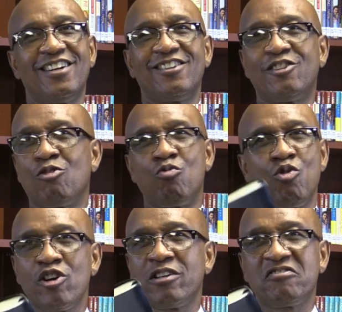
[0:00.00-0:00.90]
the
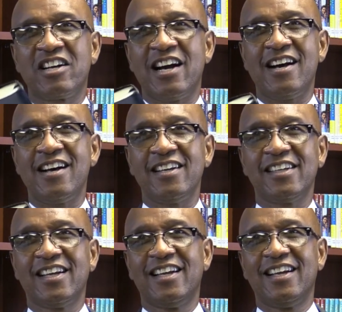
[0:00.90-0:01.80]
Word of God
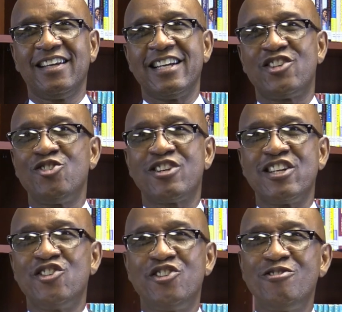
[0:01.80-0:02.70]
that you
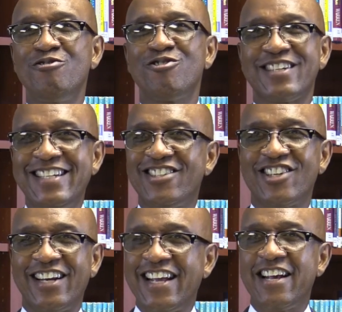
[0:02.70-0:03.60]
can use each
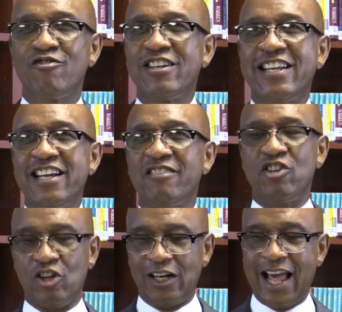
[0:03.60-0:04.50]
and every day of
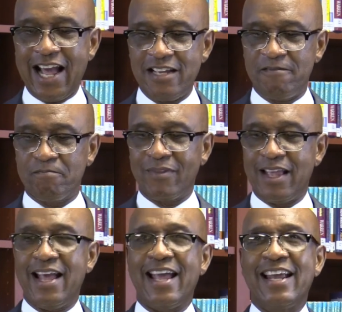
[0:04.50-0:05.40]
your life.
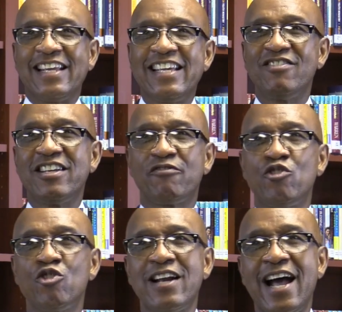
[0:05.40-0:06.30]
And even if
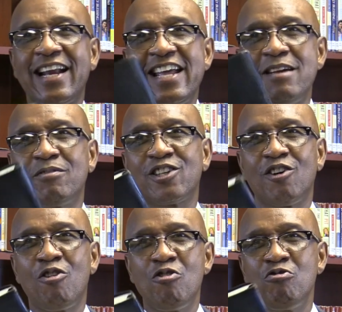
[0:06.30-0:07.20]
you're not able to
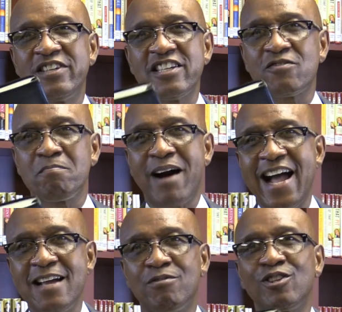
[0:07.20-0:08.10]
hold this
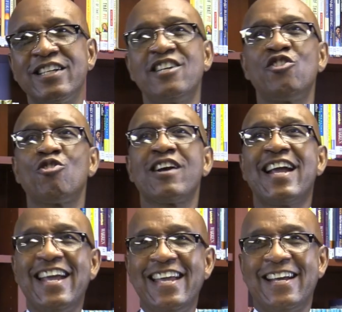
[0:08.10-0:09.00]
Bible in your
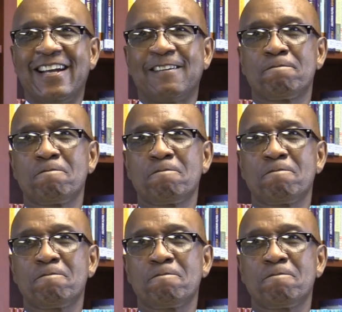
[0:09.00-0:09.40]
hand,